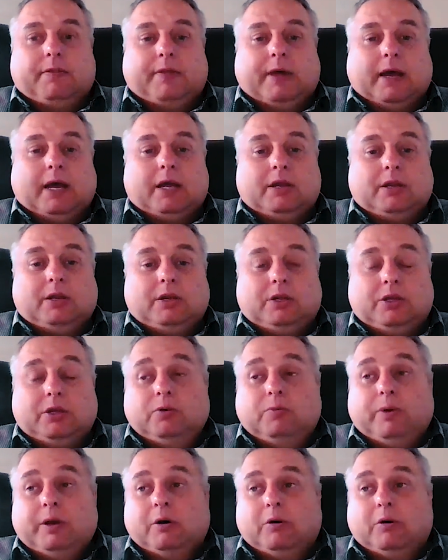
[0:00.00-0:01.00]
that
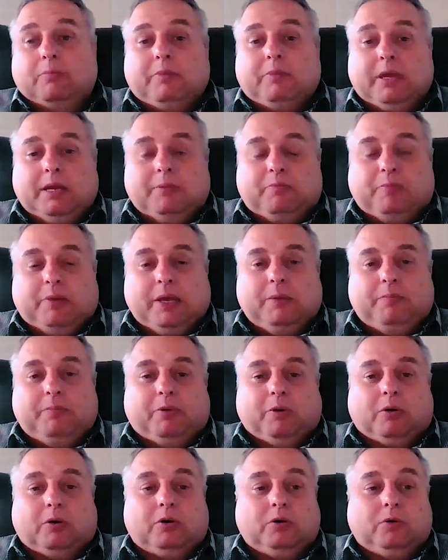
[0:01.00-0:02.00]
you will meet
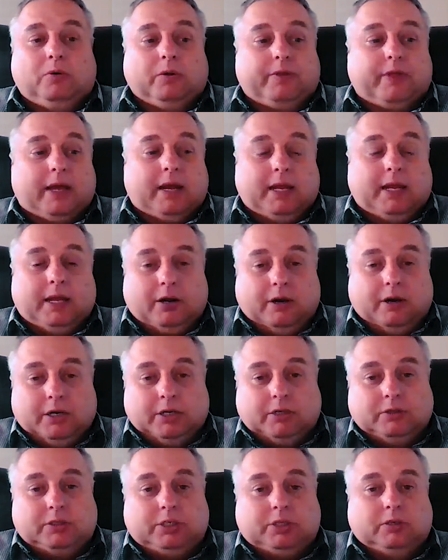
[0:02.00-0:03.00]
people who will then
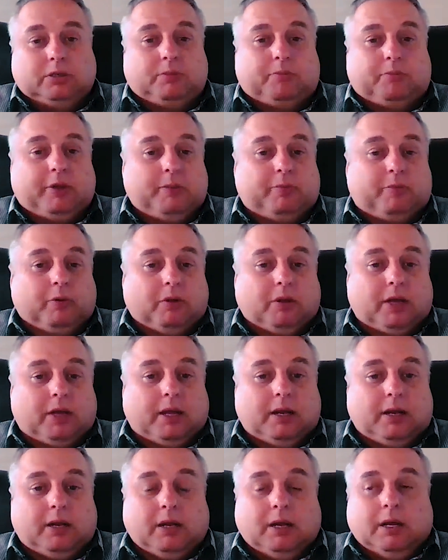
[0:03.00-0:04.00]
introduce you to people,
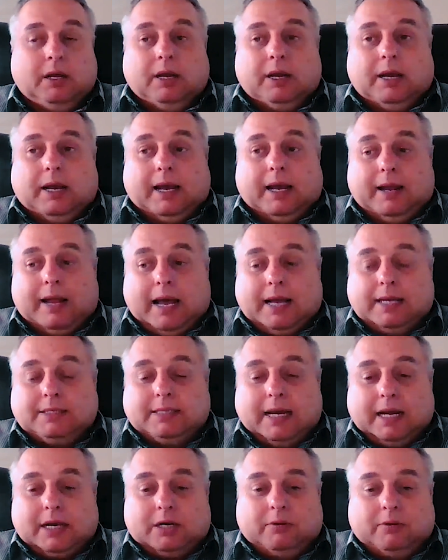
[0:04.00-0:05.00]
and as
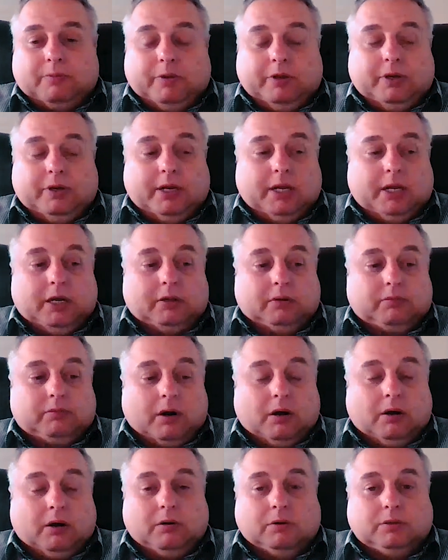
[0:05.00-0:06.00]
that community
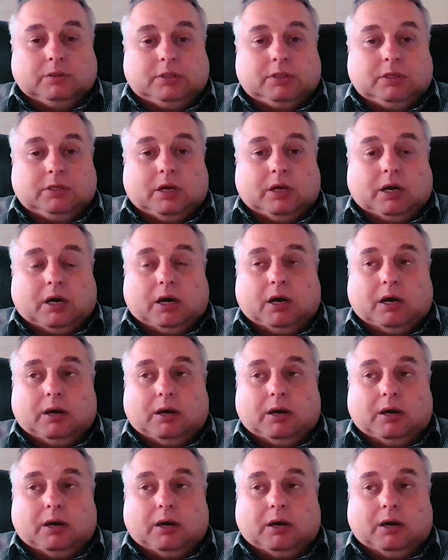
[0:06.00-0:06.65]
grows,